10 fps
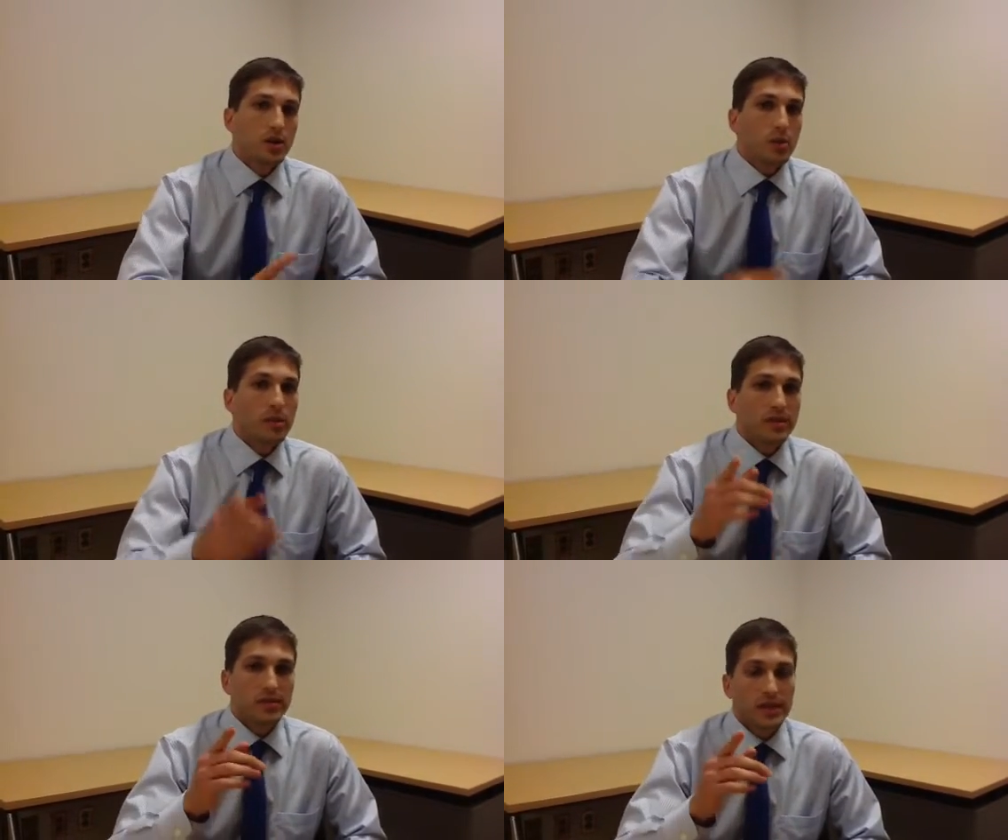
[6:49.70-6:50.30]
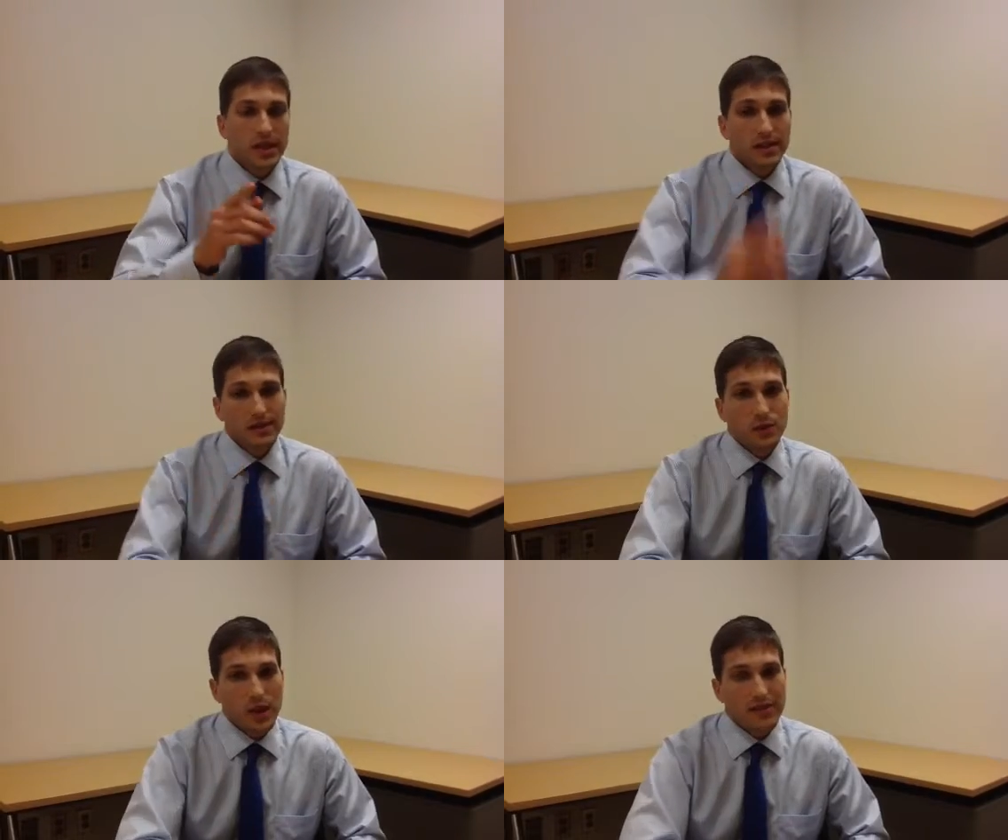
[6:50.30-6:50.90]
don't be afraid
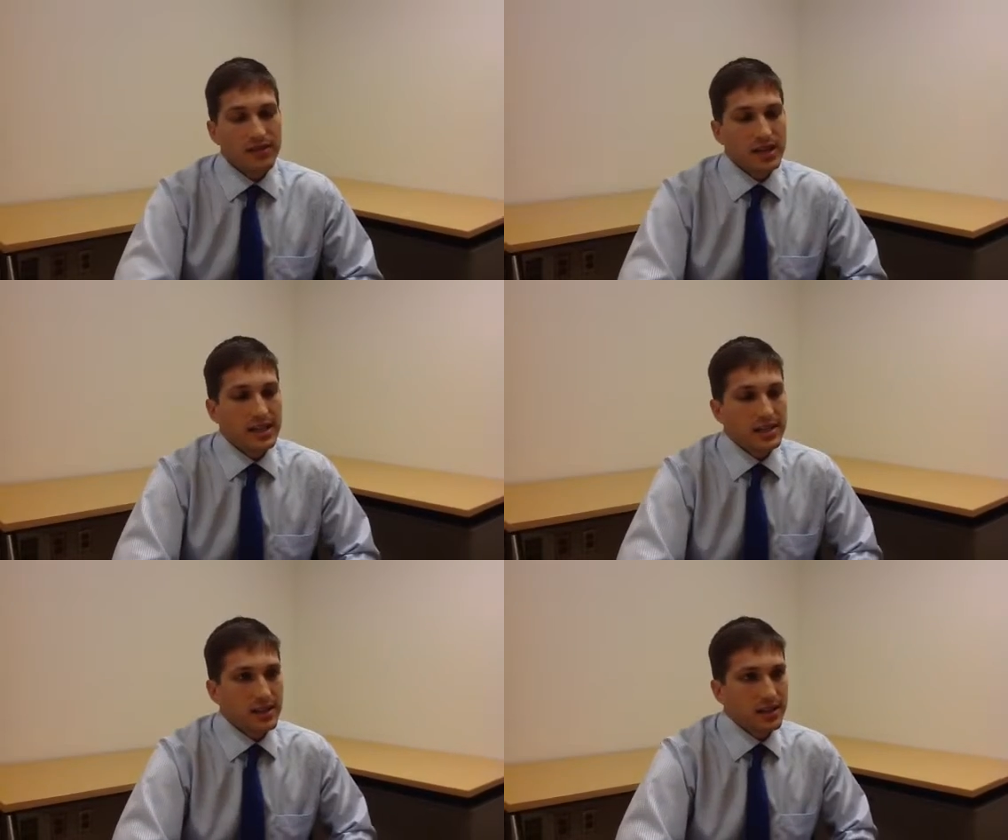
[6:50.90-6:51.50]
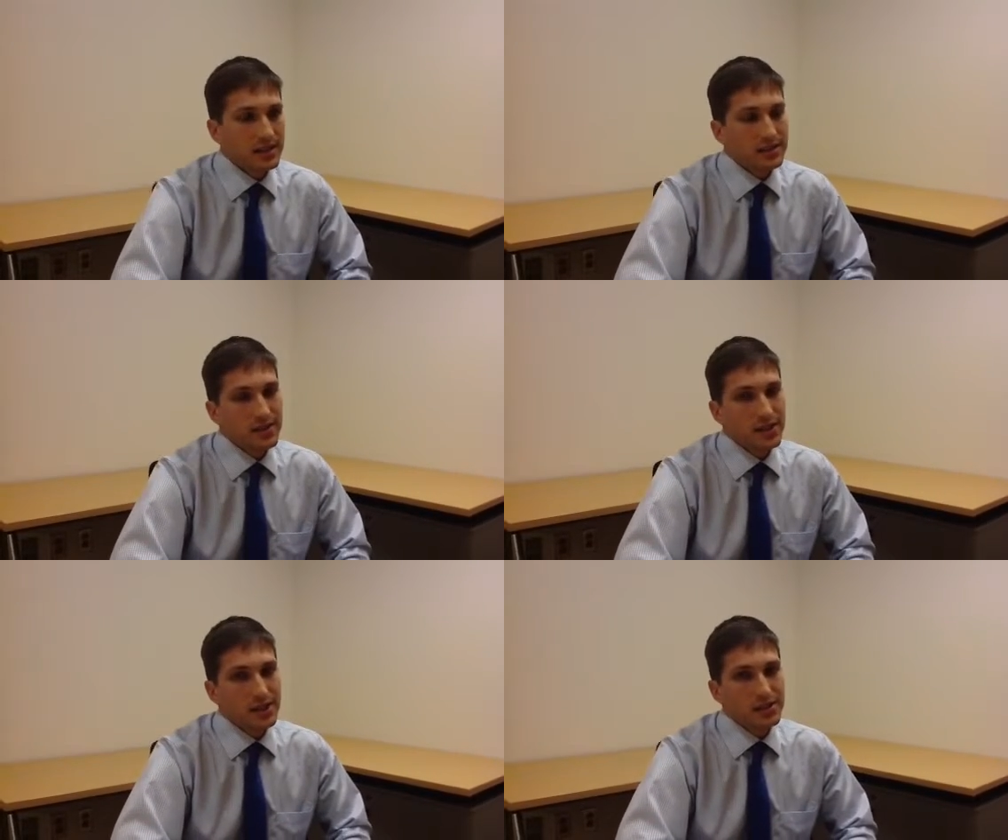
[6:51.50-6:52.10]
if you have an idea
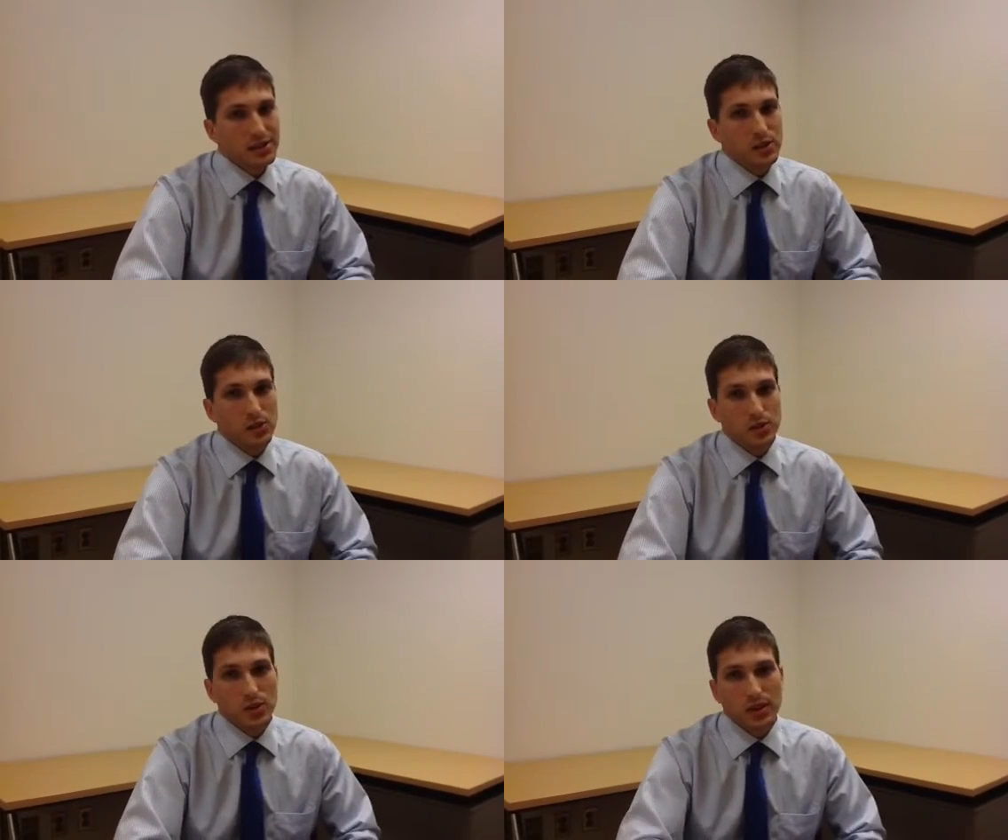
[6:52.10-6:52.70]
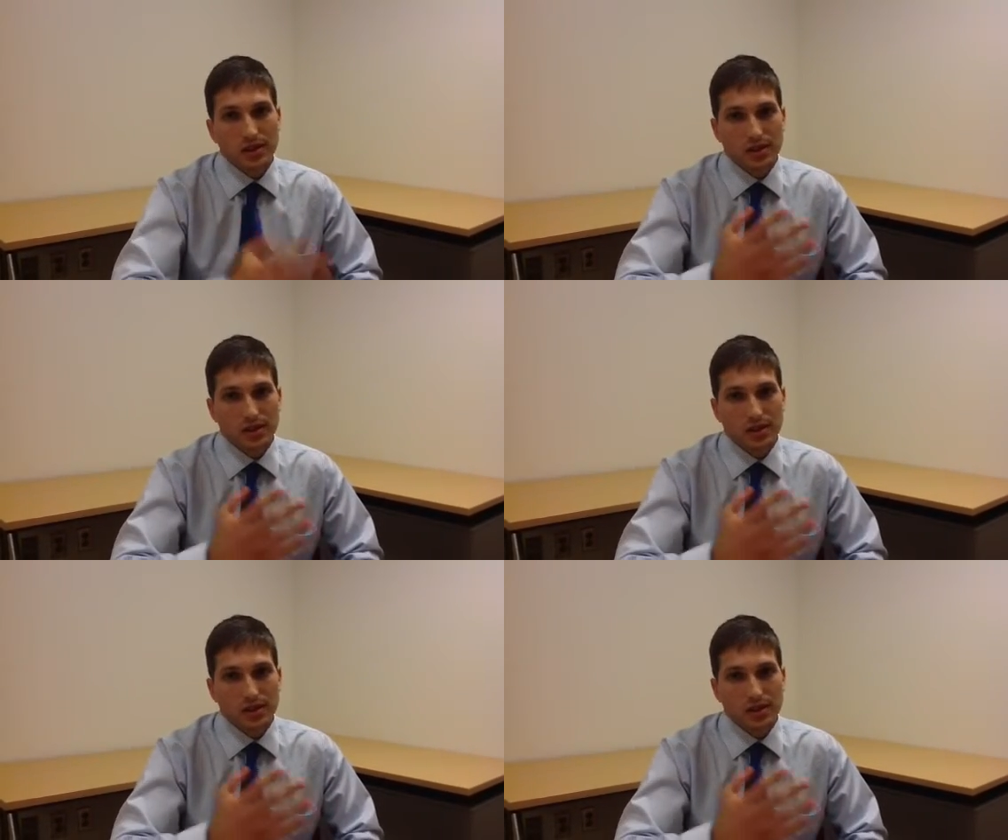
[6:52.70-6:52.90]
uh, to